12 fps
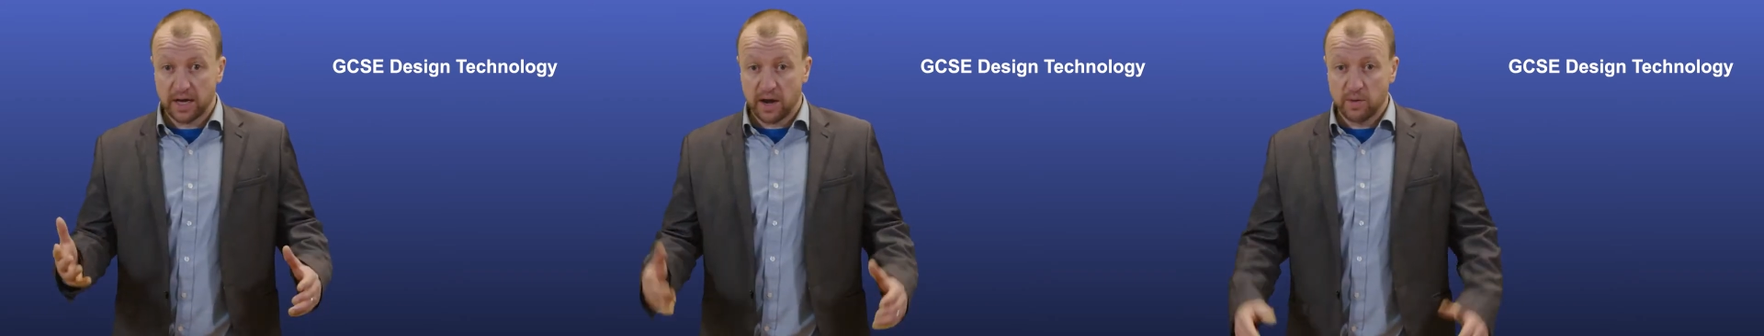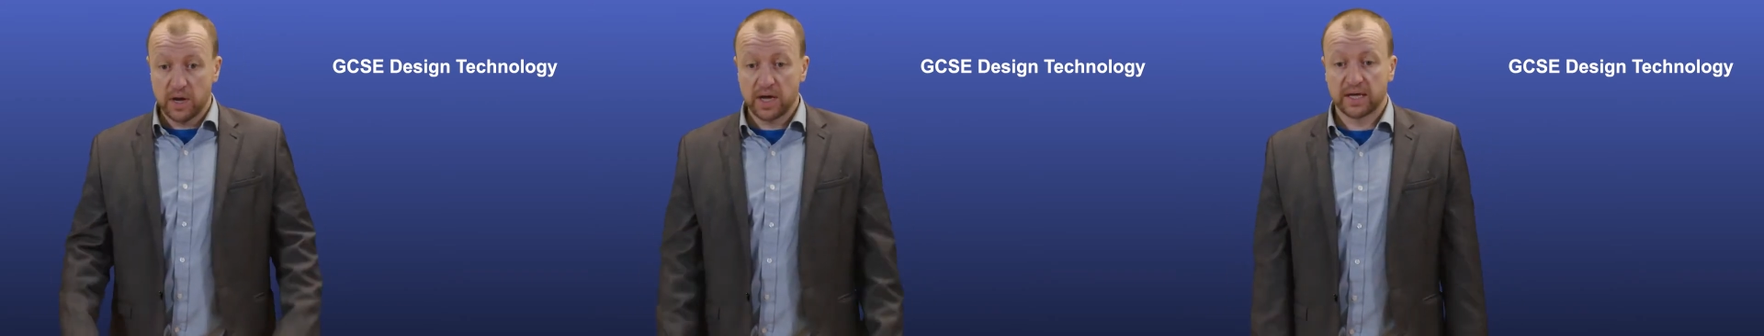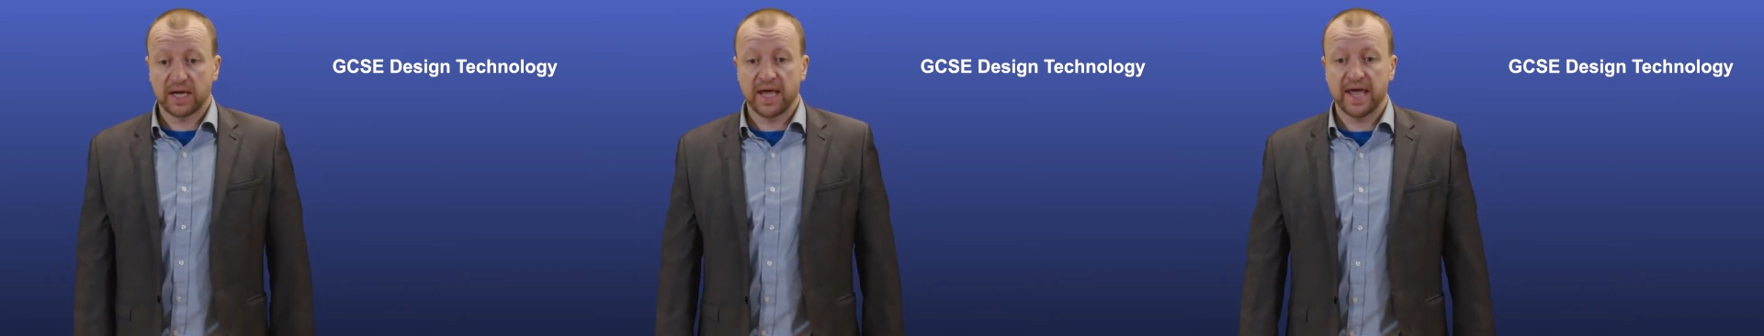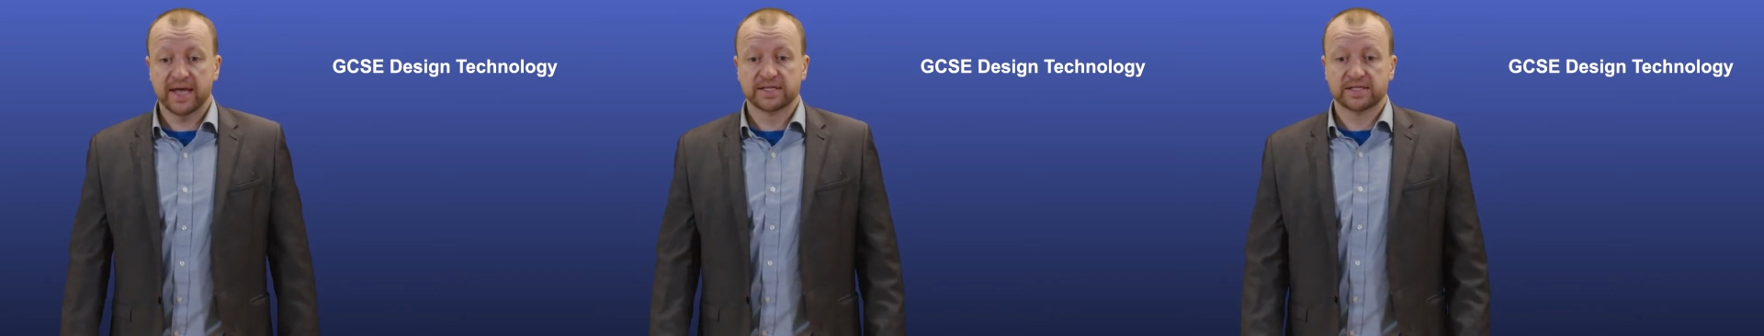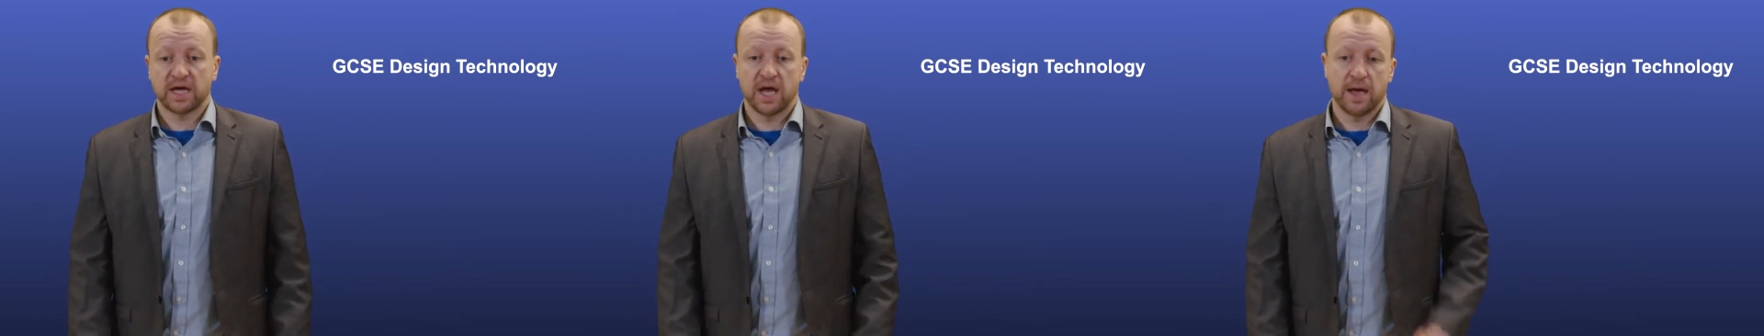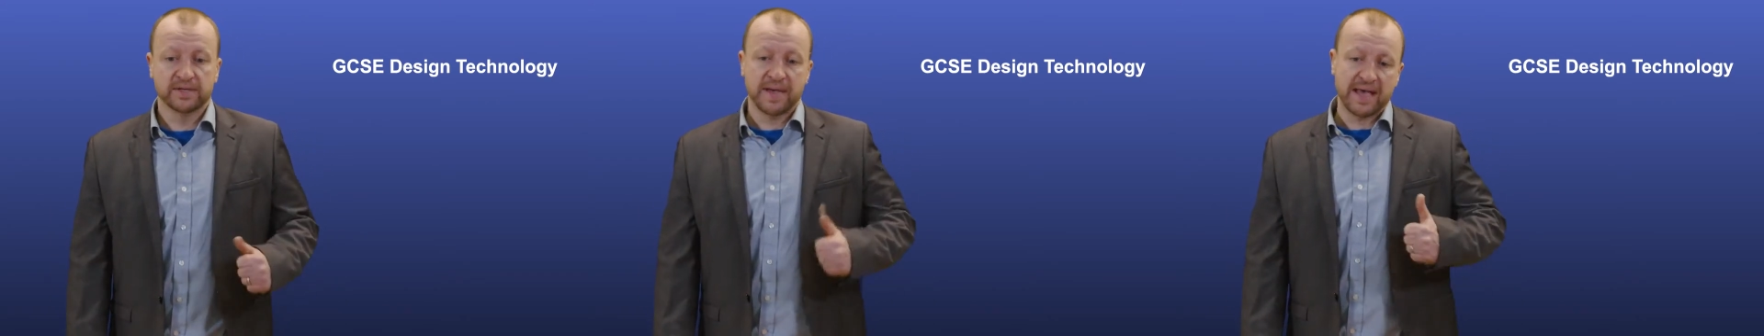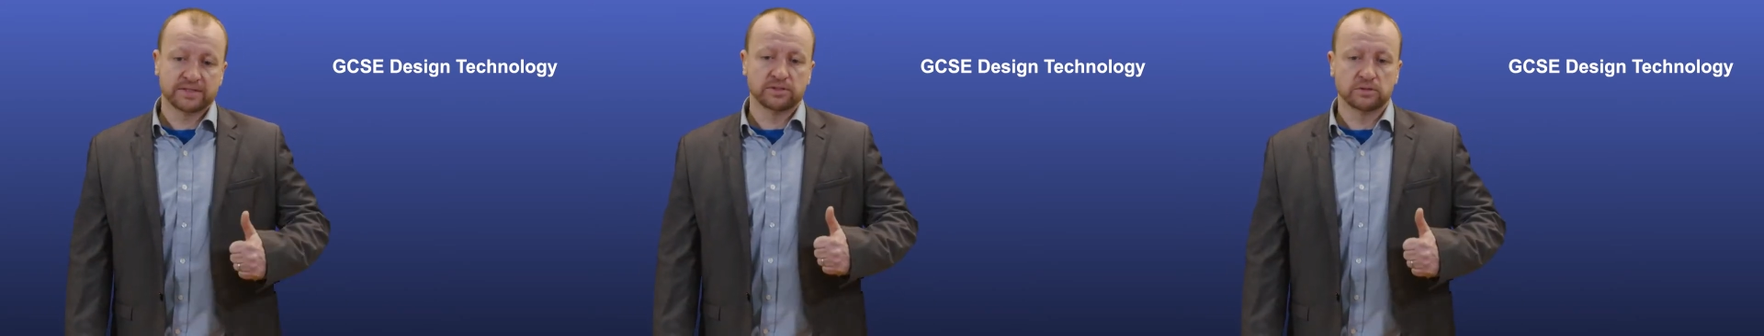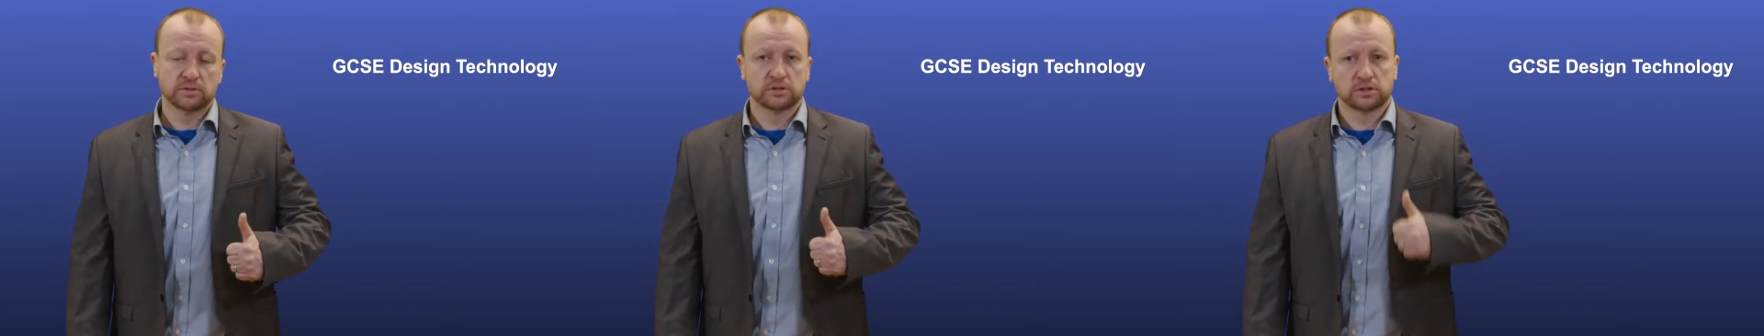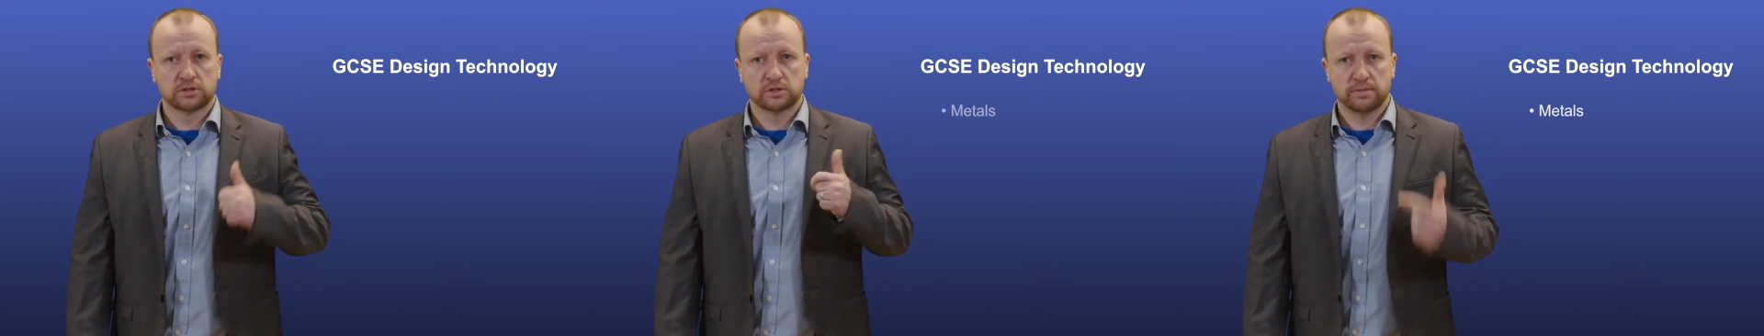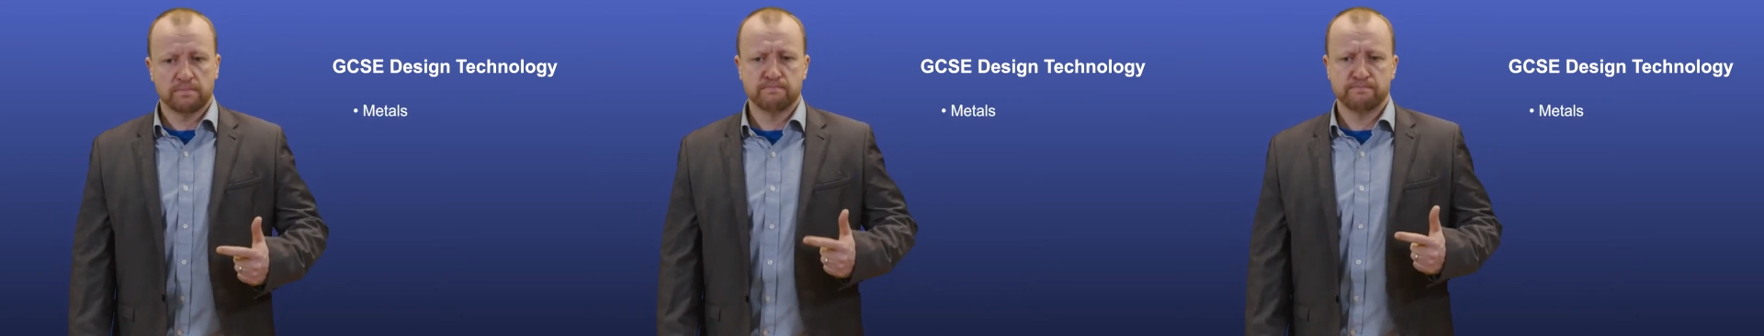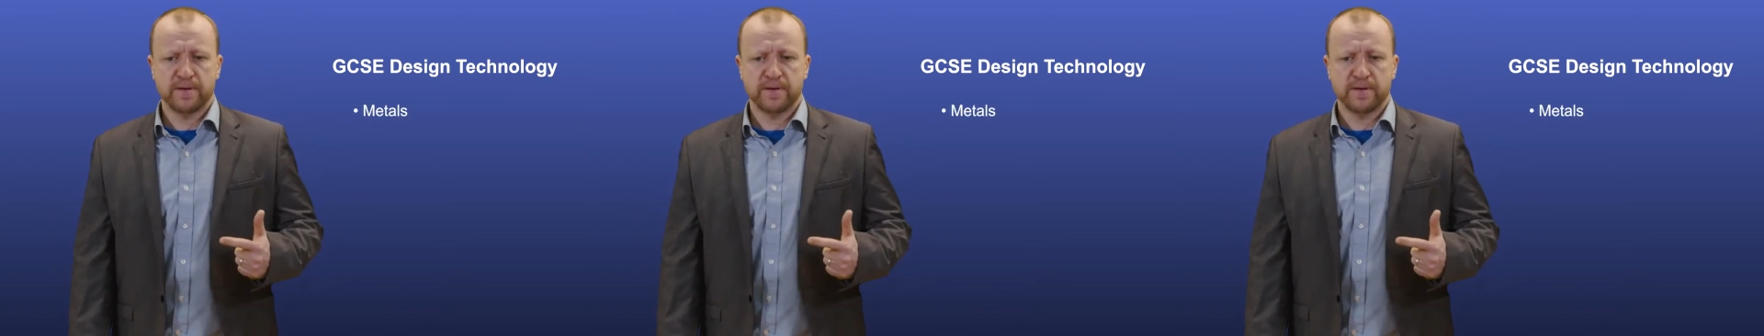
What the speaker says: our work is metals,